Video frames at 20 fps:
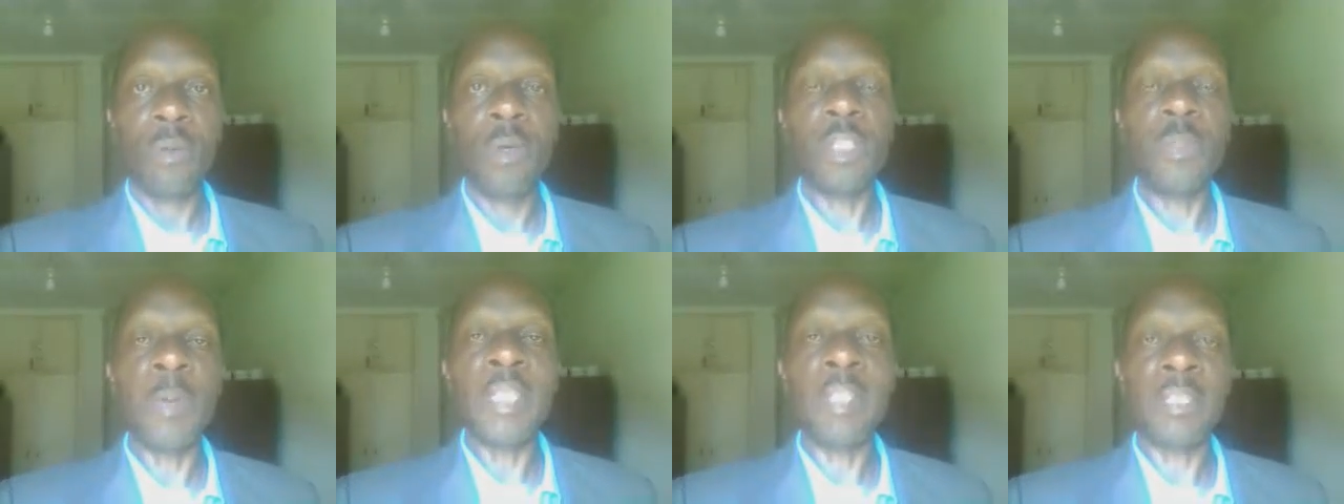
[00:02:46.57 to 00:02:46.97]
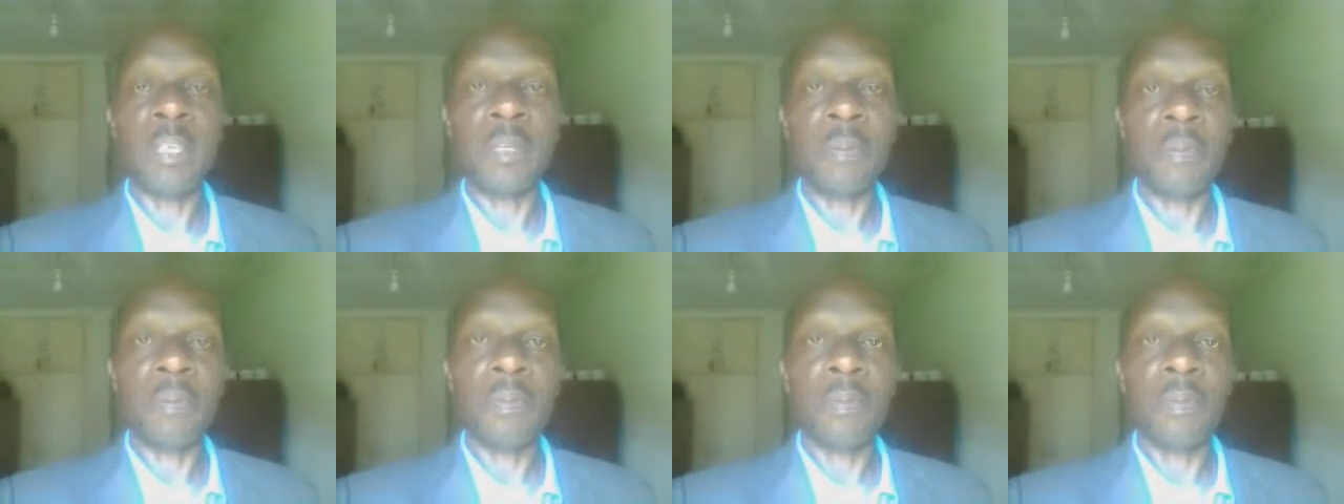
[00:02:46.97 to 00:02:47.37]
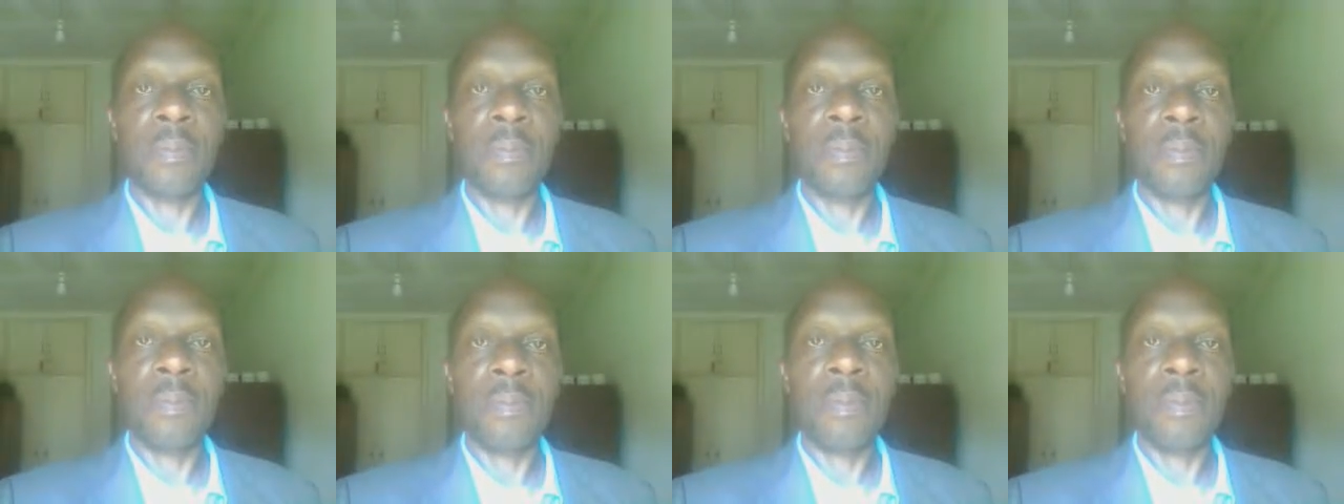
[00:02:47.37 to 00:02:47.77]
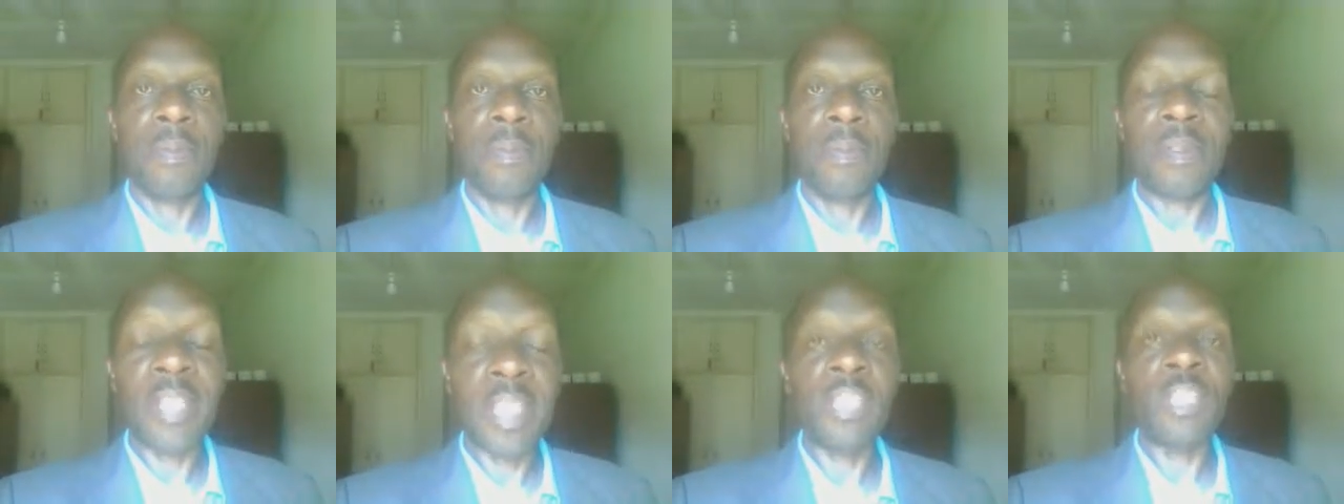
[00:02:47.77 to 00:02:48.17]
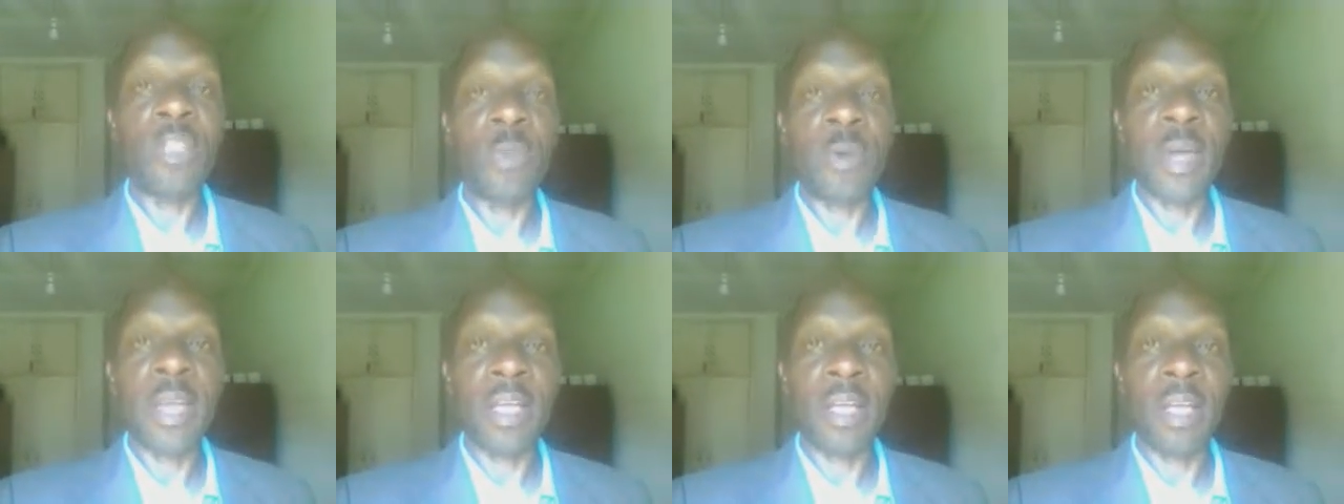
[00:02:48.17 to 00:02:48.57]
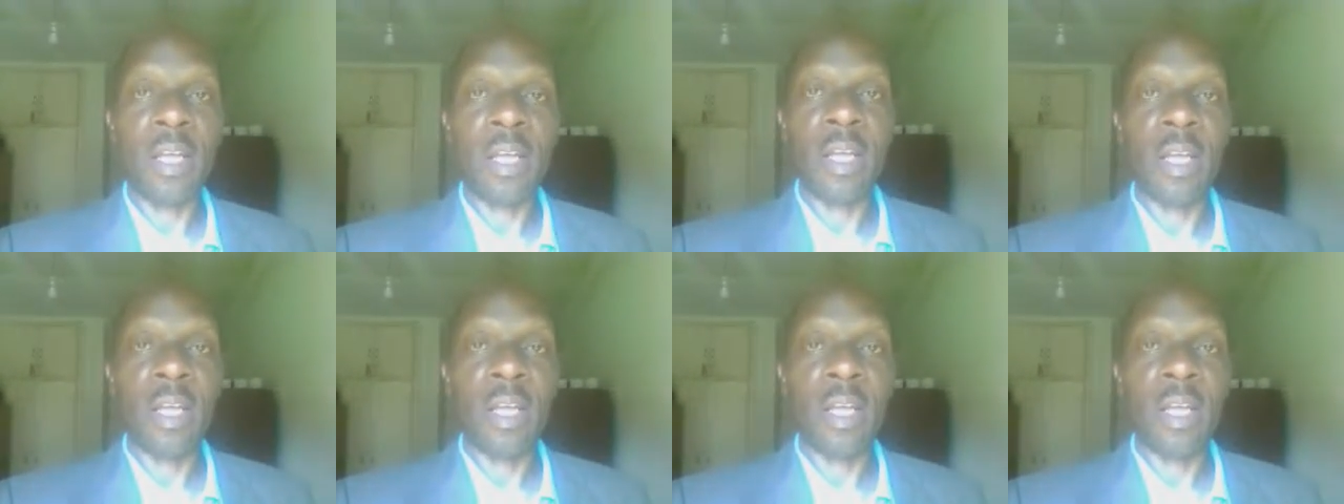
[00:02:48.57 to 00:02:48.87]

Which means this way